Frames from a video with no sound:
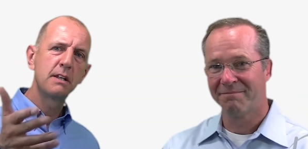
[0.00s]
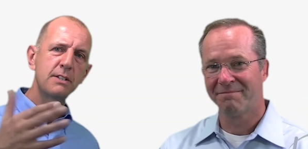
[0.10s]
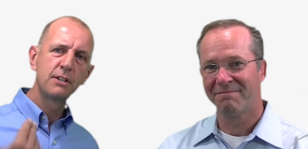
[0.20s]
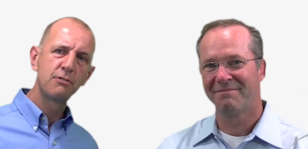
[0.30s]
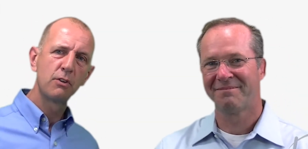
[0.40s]
Speaker 1: that's the
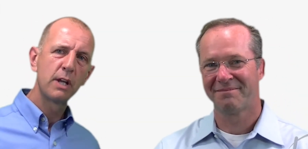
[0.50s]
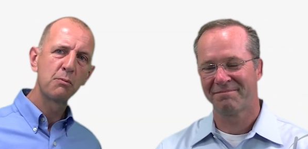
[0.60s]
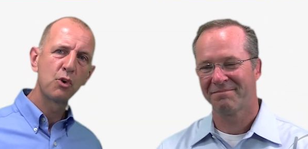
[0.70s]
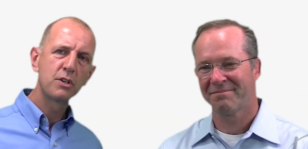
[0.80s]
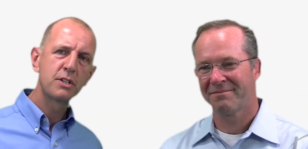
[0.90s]
drill down
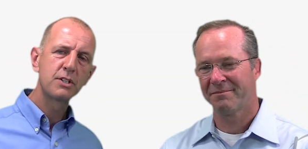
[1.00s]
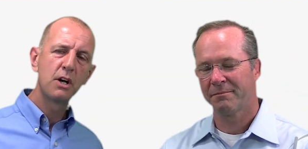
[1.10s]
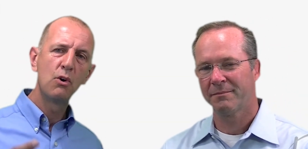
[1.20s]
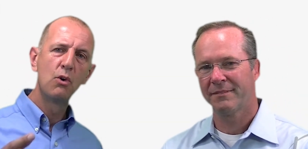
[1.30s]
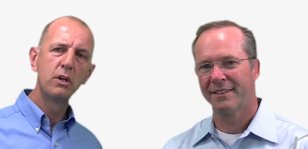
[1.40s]
process. So
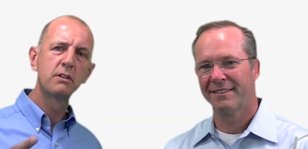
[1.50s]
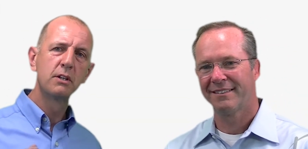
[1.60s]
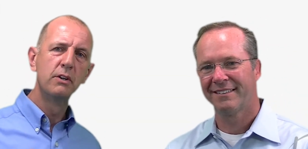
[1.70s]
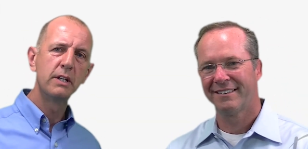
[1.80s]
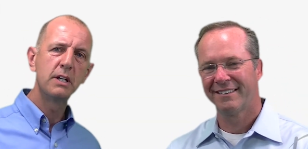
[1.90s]
all you're
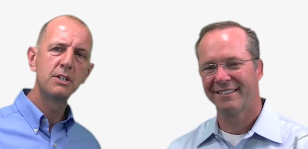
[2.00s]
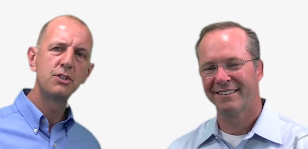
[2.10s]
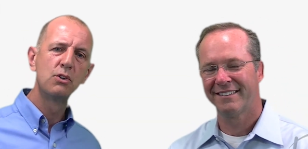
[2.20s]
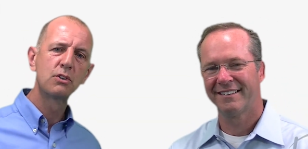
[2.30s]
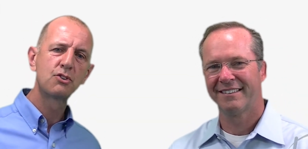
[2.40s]
doing is you're